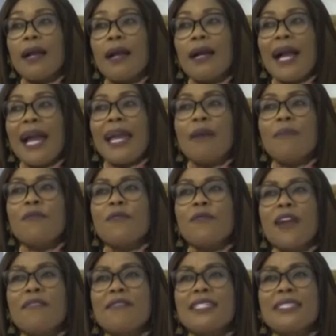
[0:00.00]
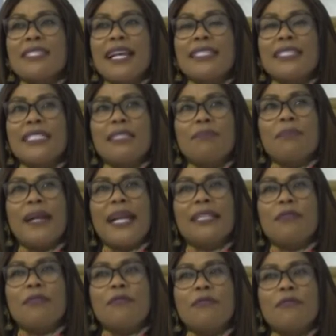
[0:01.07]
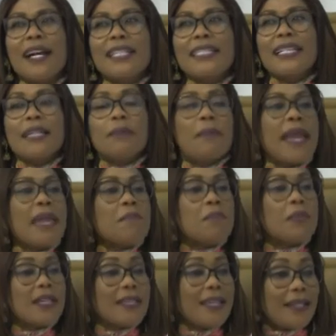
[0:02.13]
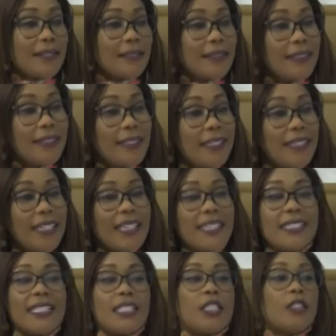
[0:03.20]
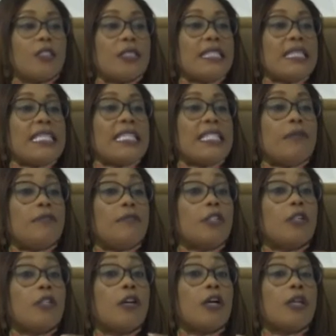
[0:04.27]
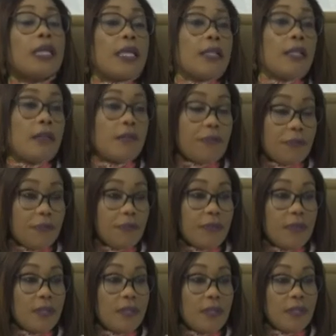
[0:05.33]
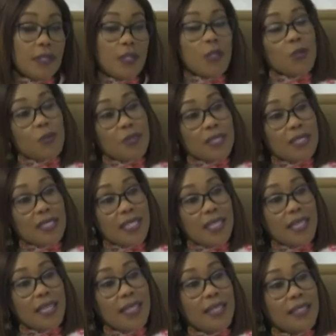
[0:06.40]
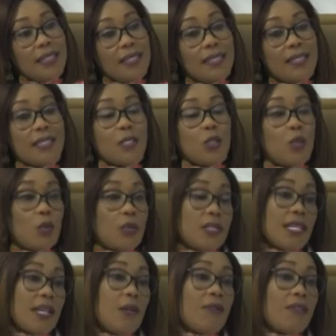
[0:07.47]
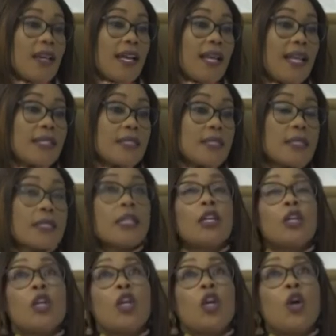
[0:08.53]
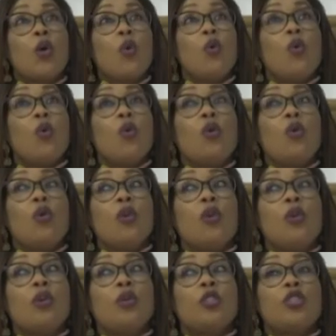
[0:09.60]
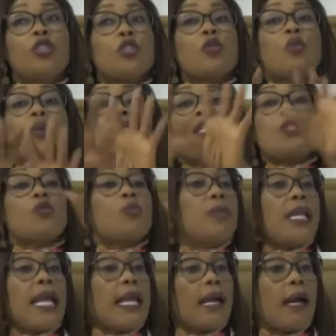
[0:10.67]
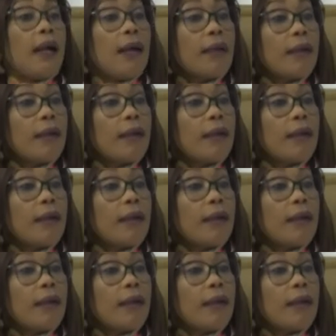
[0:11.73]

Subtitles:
I am very saddened by the fact that my mother did not live long enough to see this daughter of hers who just wanted to be like her.